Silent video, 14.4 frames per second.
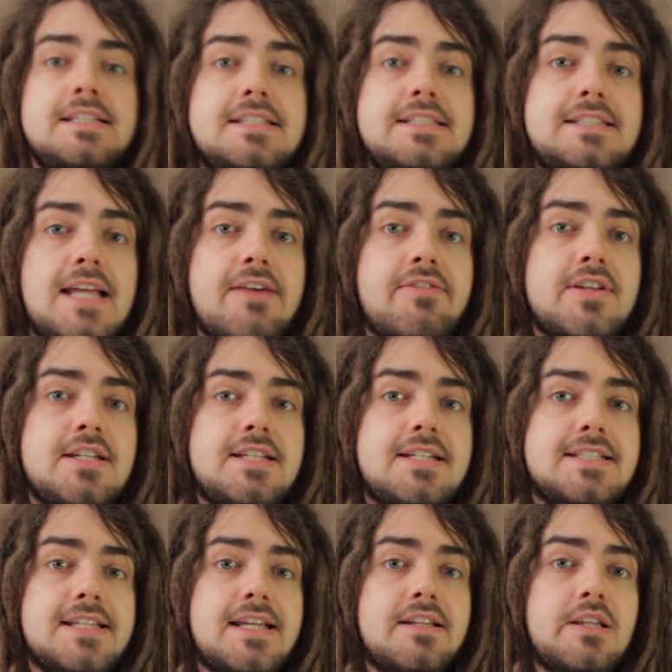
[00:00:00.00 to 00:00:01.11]

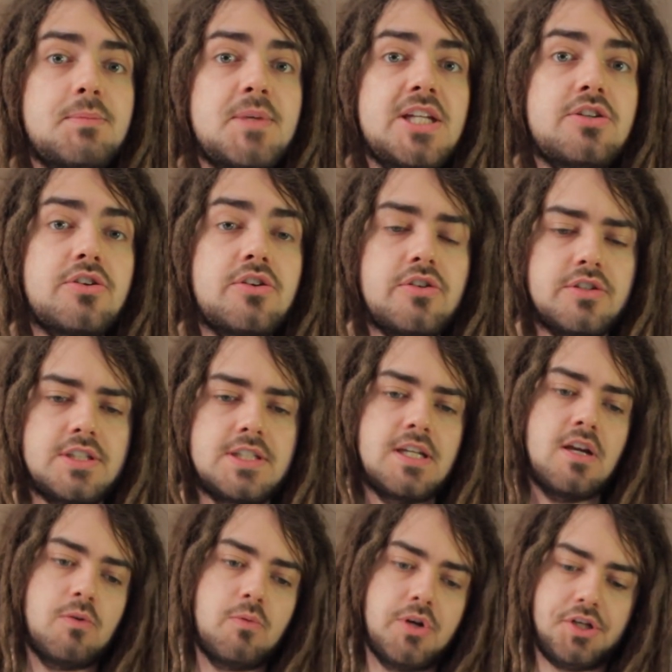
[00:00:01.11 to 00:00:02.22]
70
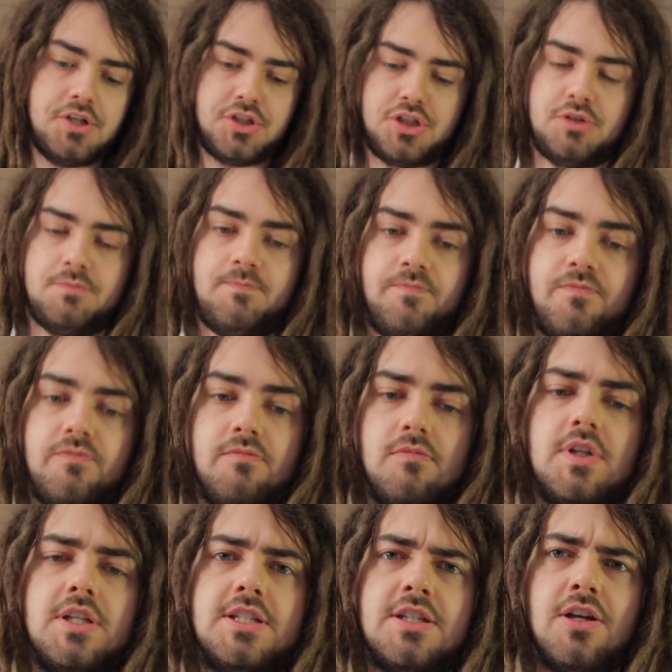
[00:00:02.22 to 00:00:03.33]
centimeters, which
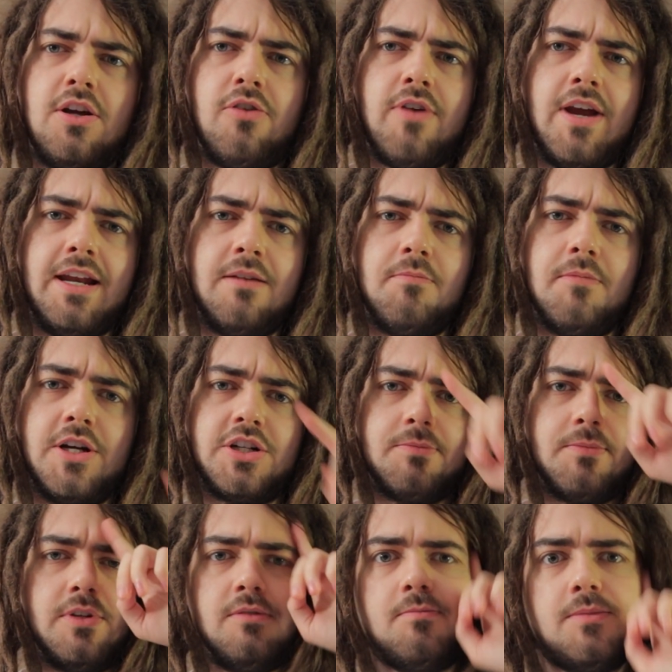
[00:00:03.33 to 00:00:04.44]
is the correct
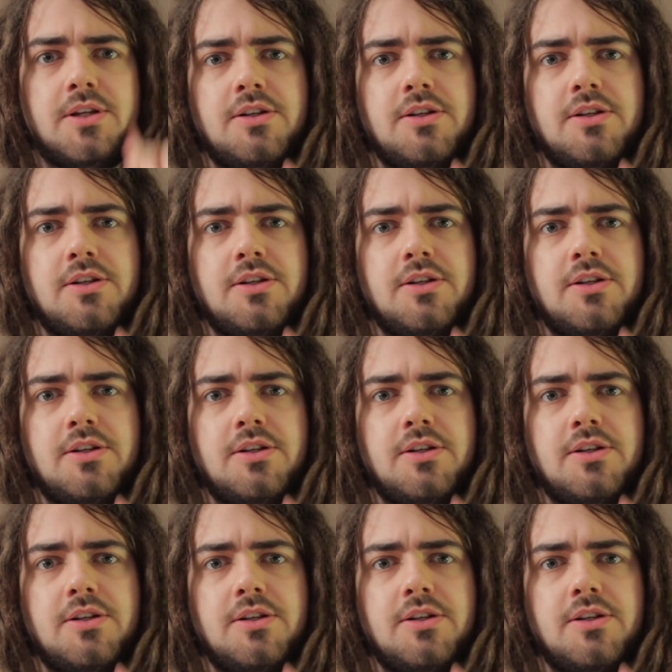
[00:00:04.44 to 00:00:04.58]
measurement